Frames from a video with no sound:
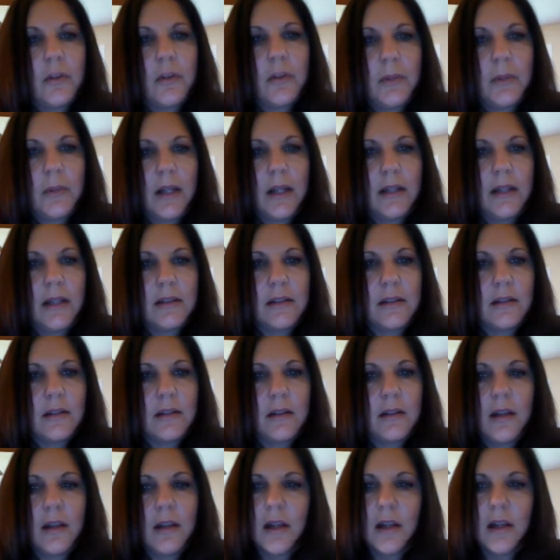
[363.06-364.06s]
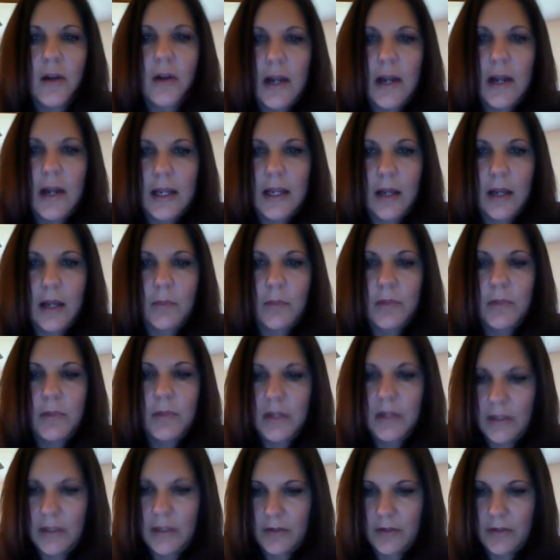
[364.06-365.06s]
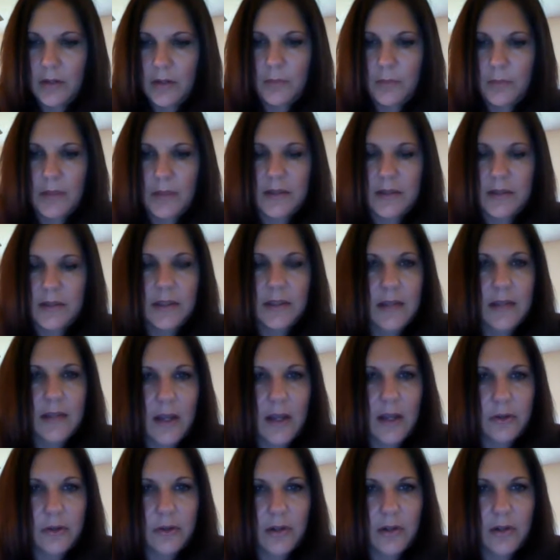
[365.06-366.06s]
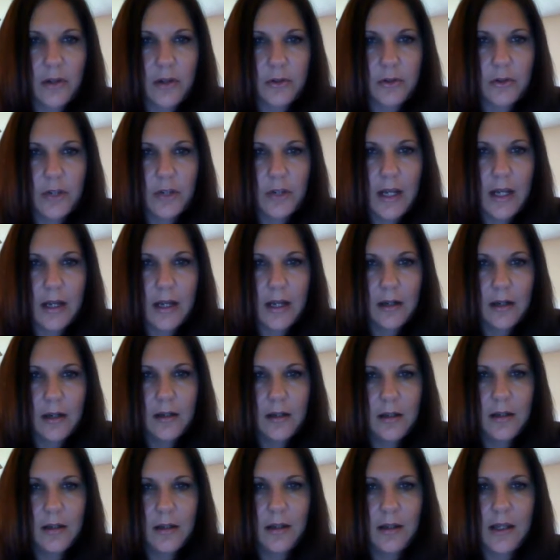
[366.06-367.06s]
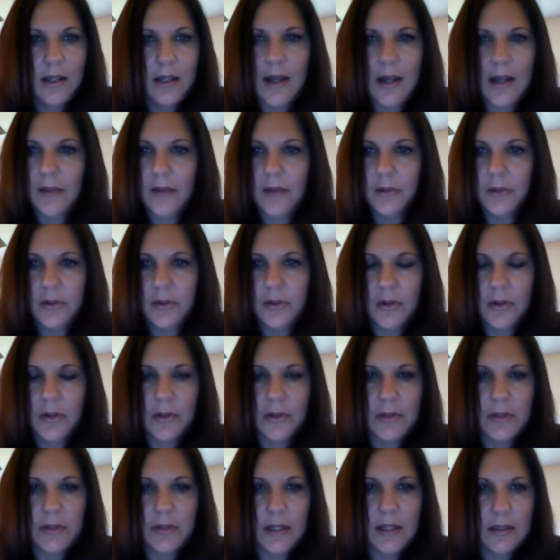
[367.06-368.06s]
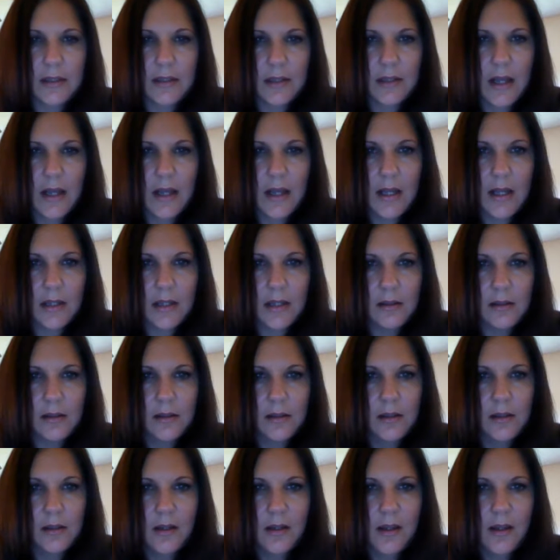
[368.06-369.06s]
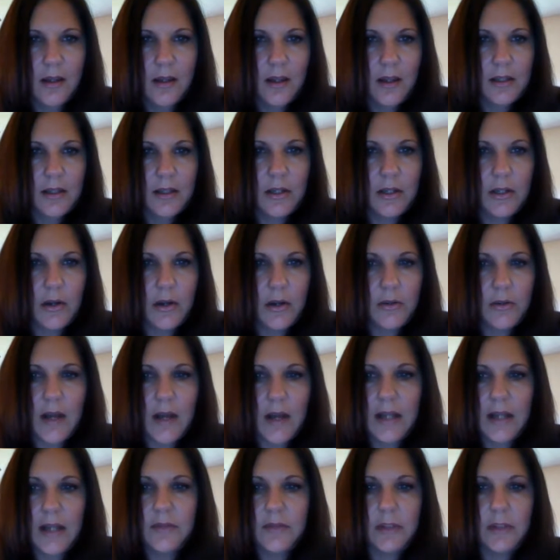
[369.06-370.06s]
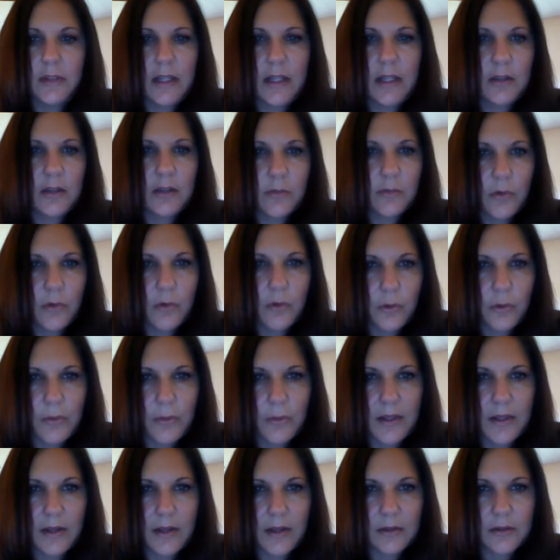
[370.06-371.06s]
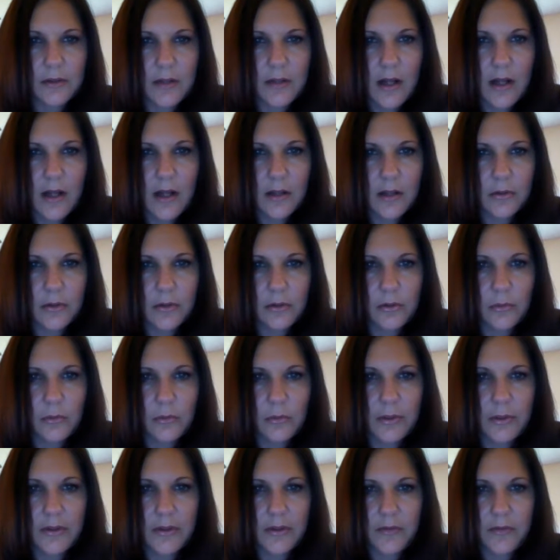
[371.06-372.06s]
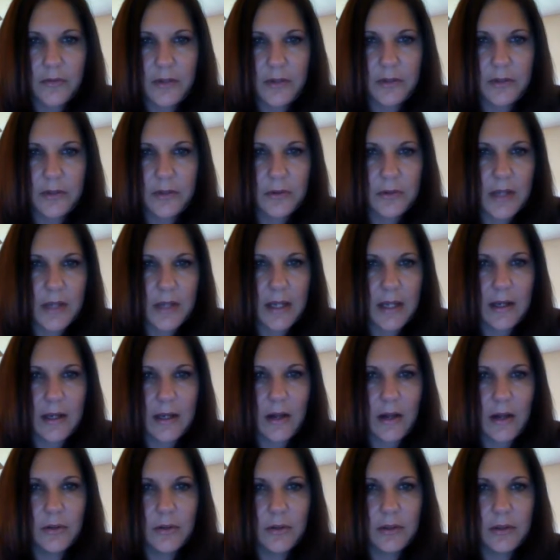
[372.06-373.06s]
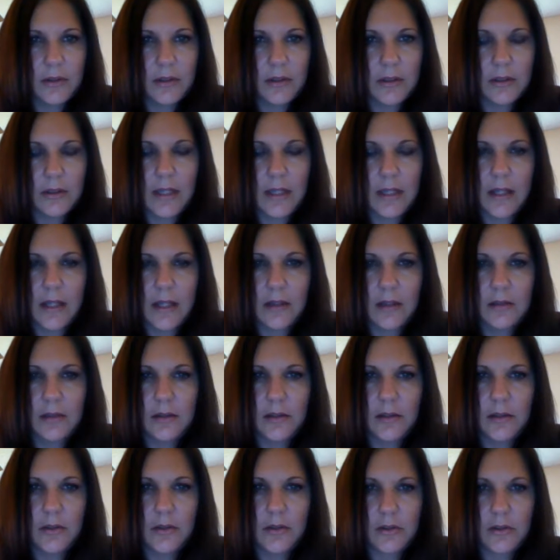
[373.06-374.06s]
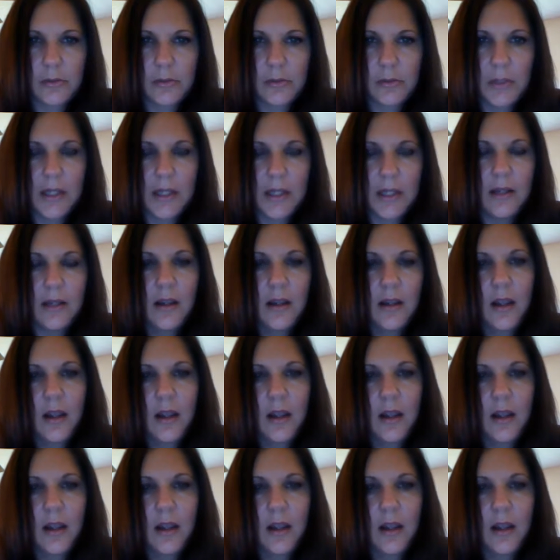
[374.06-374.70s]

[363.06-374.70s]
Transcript: place, and here I am giving them a $6,000 check, and after it's all said and done, not even getting a full $3,000 once the fees are taken out and the split.